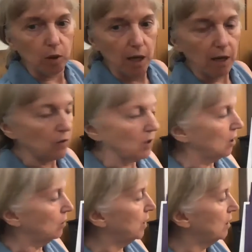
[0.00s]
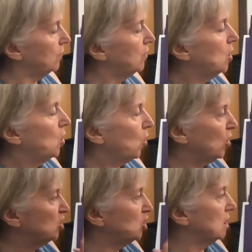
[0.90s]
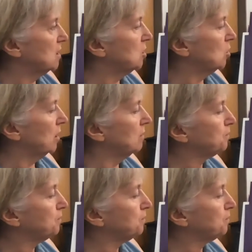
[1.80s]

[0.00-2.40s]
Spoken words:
have a little bit of oranginess to it.